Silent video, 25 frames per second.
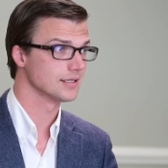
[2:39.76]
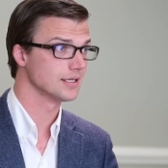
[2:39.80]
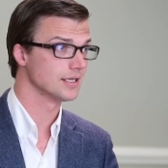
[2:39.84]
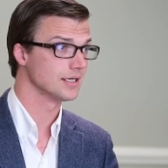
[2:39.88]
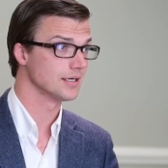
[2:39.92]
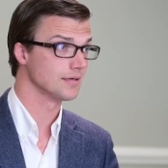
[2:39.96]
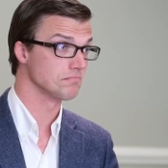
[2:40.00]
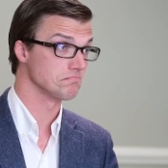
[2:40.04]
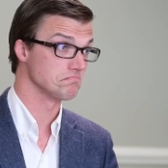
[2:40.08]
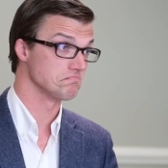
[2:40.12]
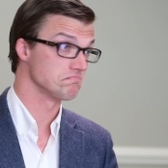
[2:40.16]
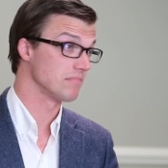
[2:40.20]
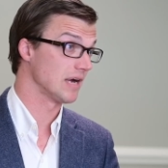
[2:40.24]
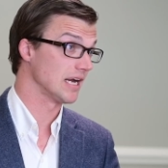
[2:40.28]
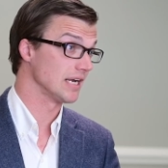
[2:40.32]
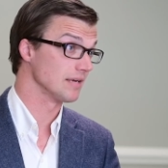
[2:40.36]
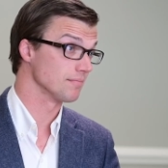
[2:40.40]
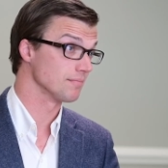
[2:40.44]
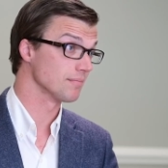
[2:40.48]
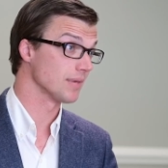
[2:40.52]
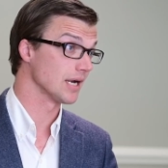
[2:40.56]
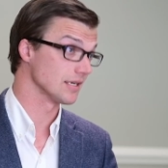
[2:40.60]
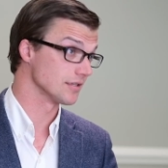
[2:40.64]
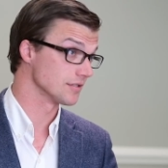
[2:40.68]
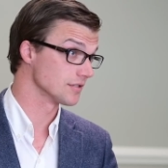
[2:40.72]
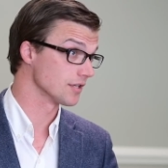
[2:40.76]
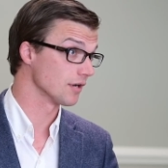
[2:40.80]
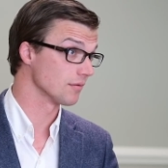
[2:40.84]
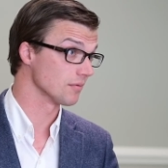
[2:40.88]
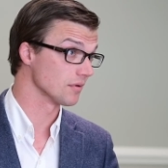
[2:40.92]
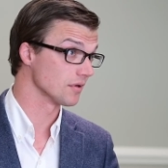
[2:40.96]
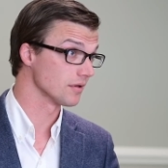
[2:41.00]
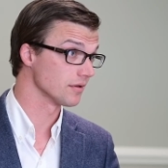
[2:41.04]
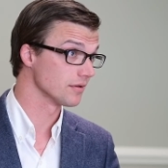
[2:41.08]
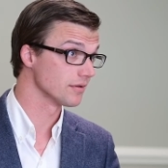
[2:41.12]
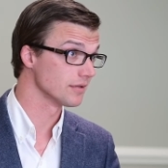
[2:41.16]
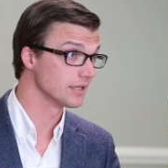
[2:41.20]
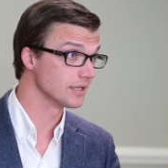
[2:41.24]
um, by, by
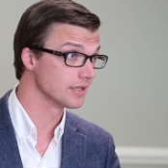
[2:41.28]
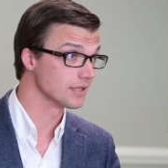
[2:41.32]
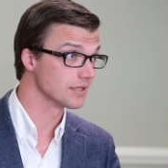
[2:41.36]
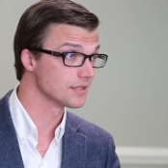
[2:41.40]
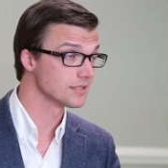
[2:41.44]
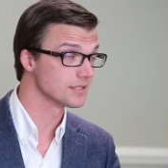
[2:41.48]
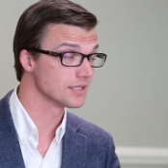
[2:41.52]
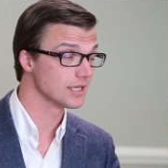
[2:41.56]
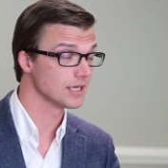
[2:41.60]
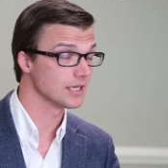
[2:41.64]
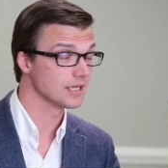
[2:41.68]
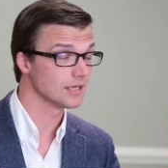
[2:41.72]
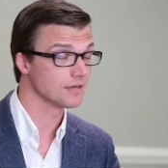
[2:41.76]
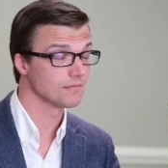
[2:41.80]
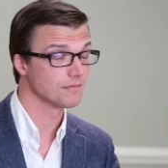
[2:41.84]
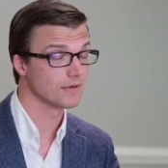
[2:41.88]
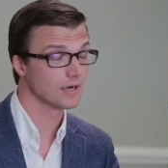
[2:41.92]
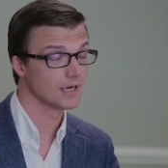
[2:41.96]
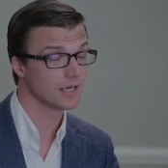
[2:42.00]
double in the city.